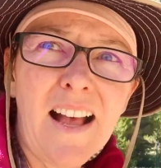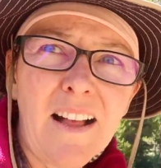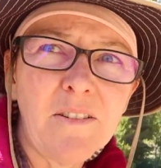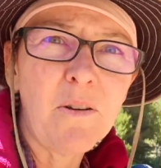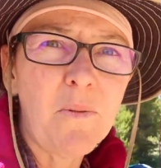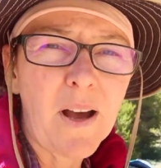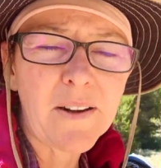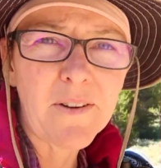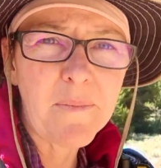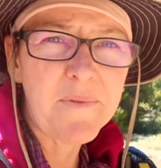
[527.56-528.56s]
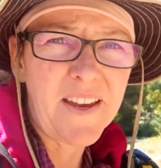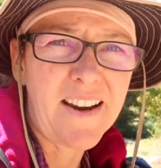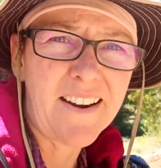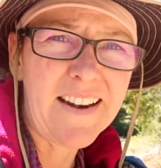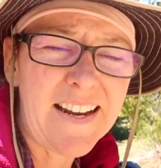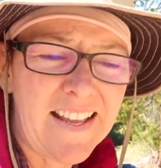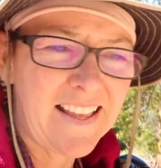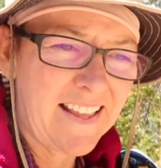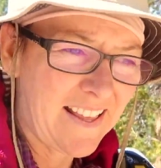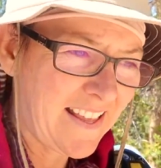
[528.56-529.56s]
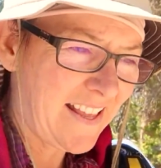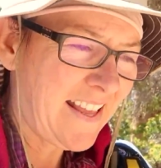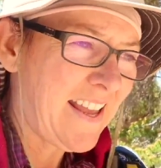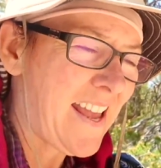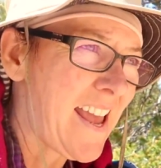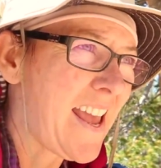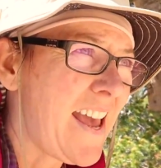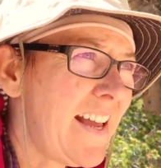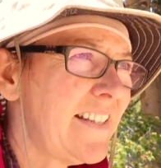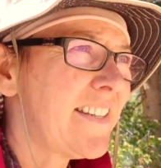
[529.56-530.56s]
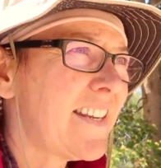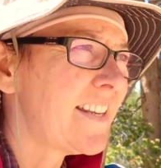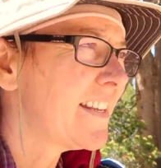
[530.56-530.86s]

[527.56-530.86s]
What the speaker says: I'll go water up there, and